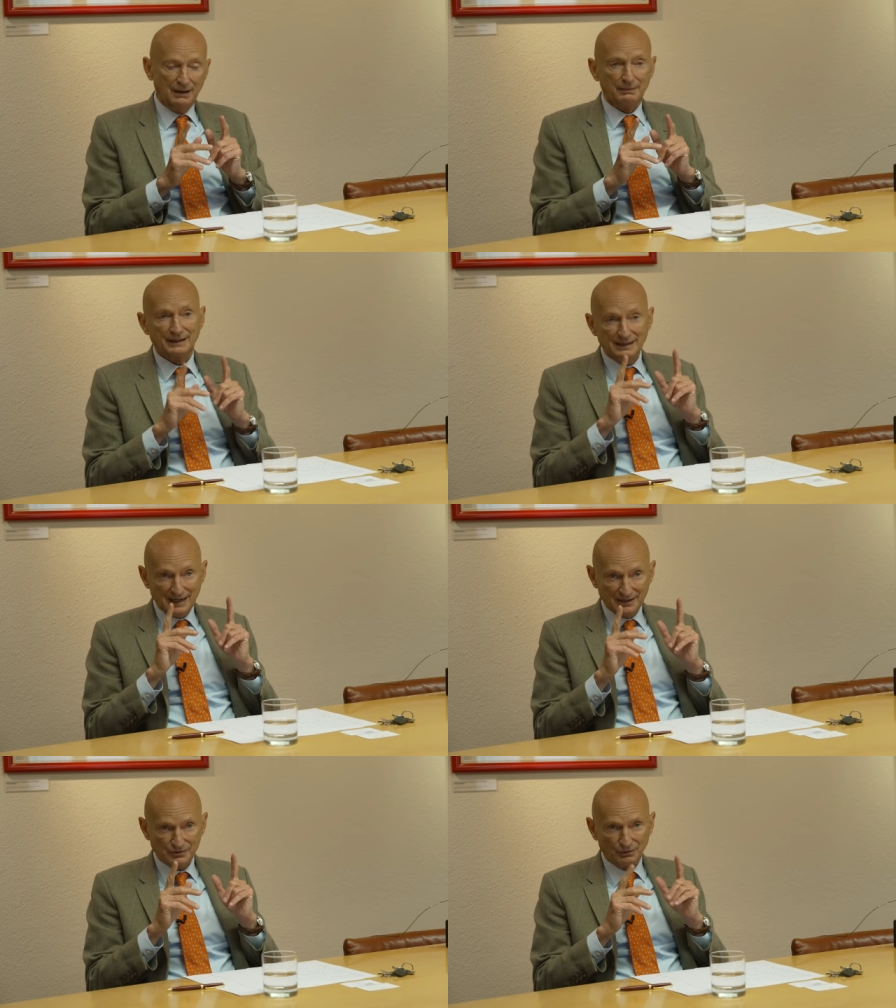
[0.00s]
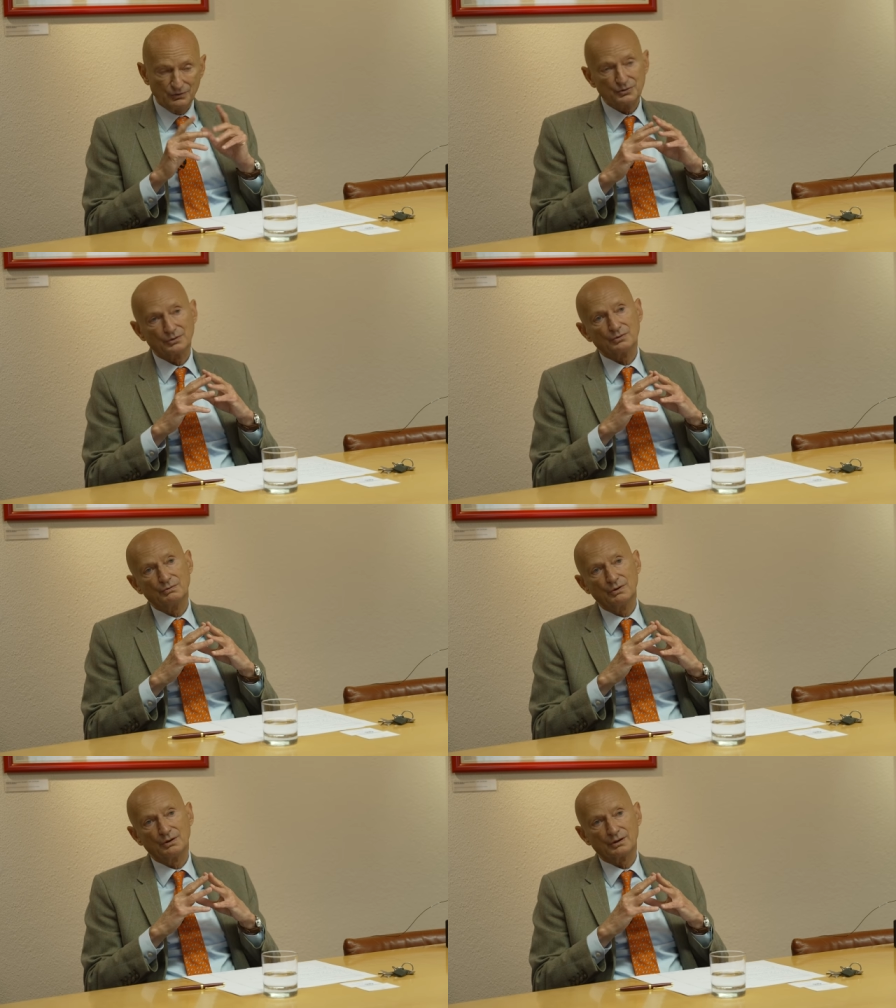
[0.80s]
But this has also to
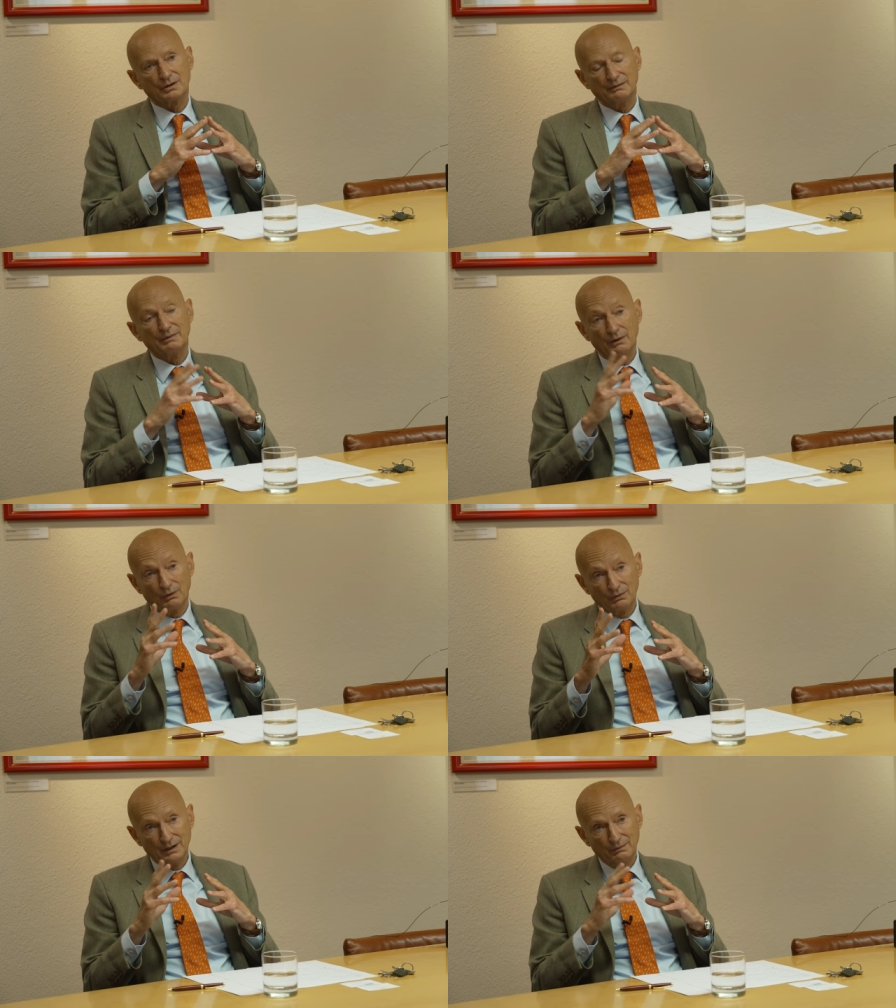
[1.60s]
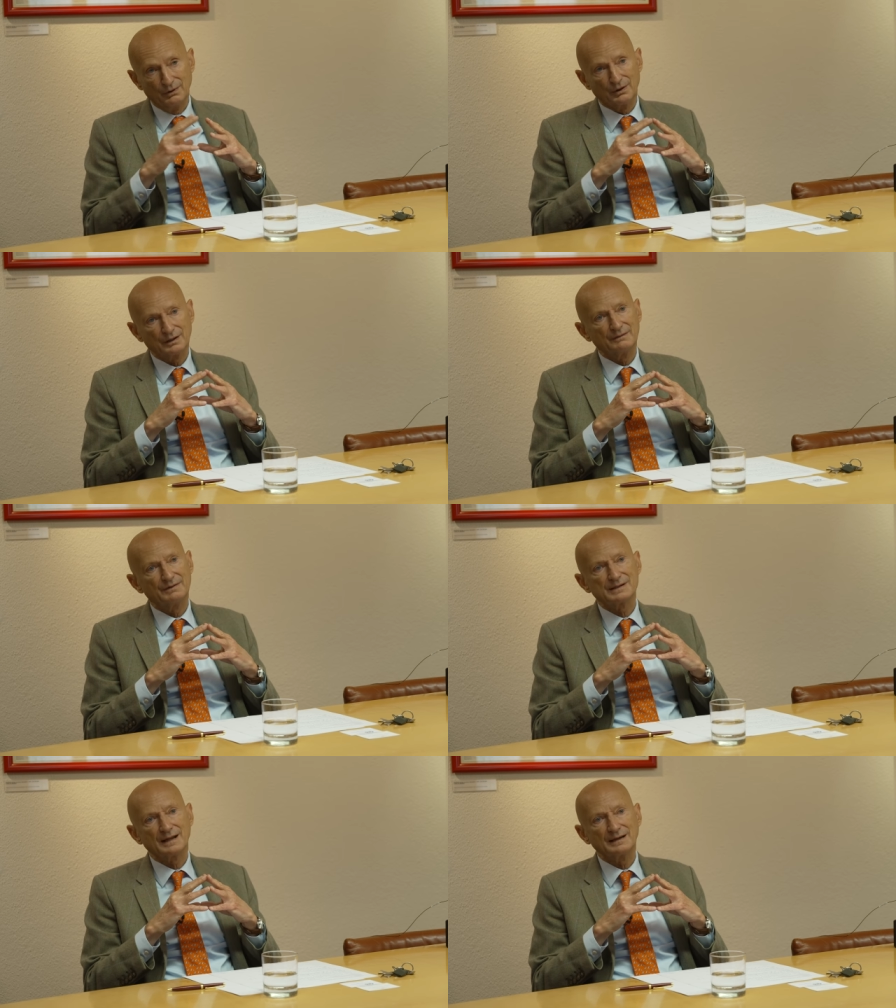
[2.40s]
work, will only work if
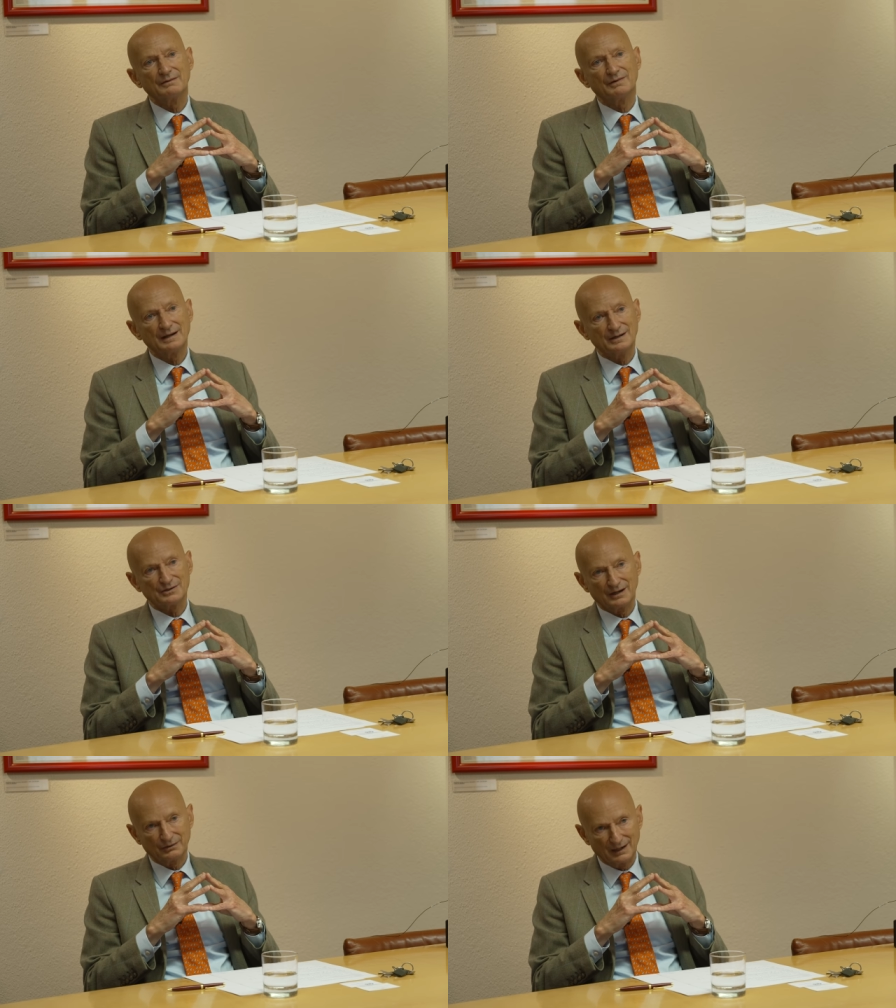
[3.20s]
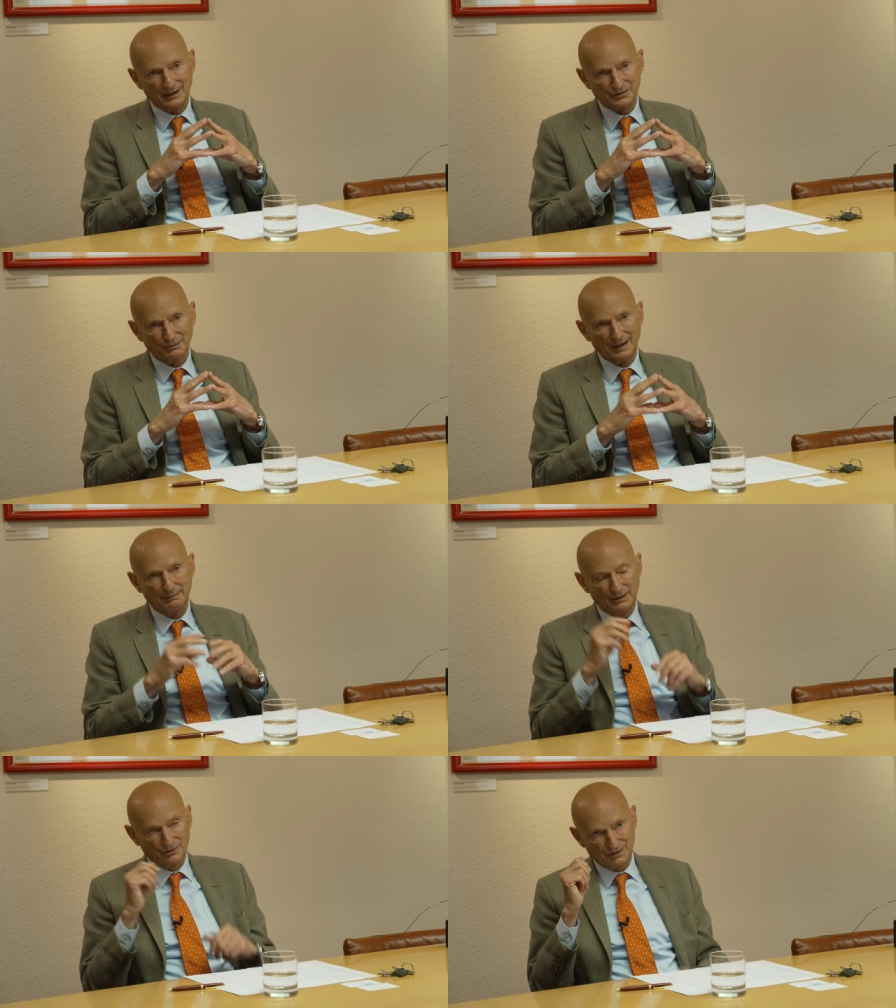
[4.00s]
it's done in a very decentralized
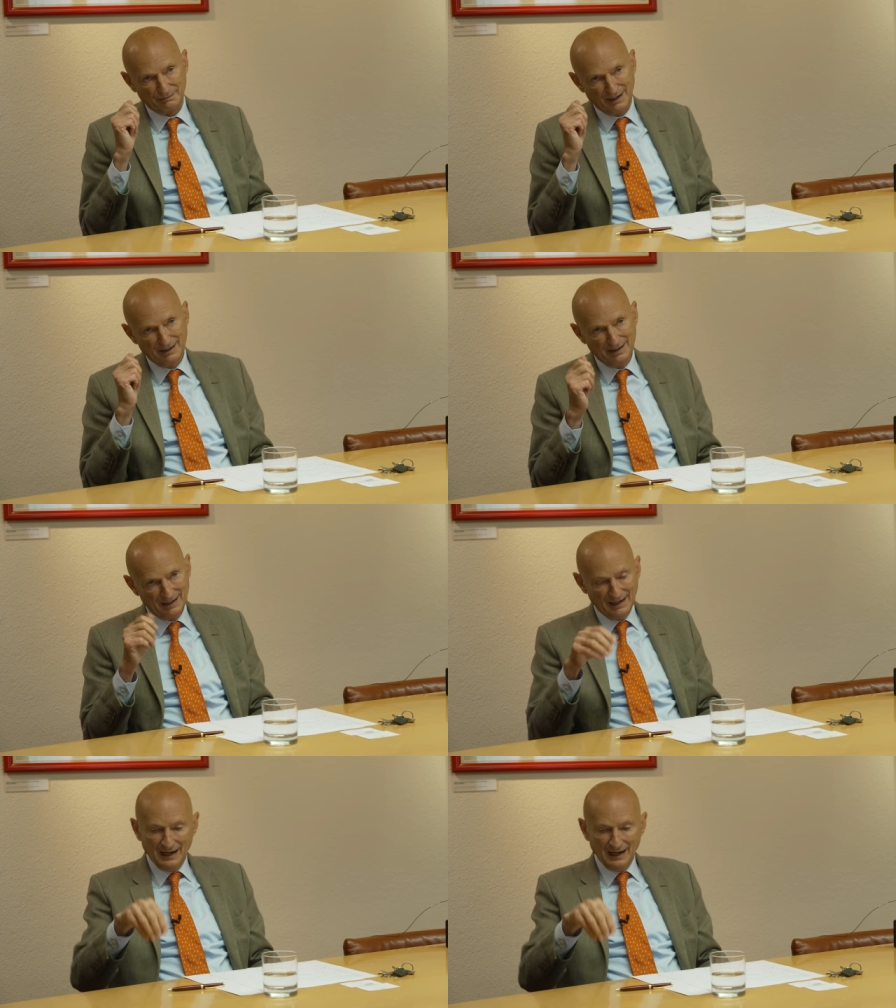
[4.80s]
way because the money